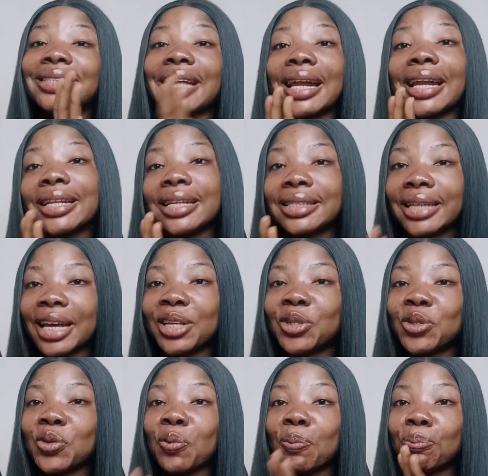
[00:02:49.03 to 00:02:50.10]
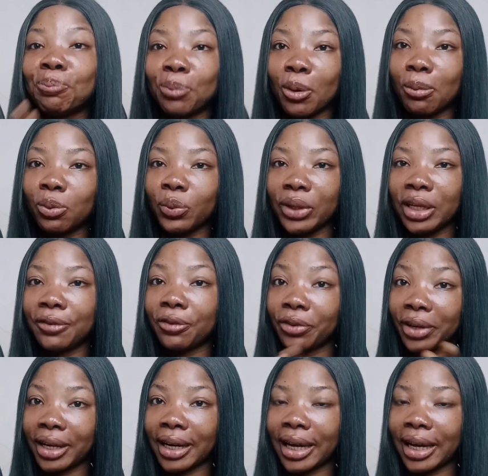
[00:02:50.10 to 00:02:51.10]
this hair into a bob wig for a client.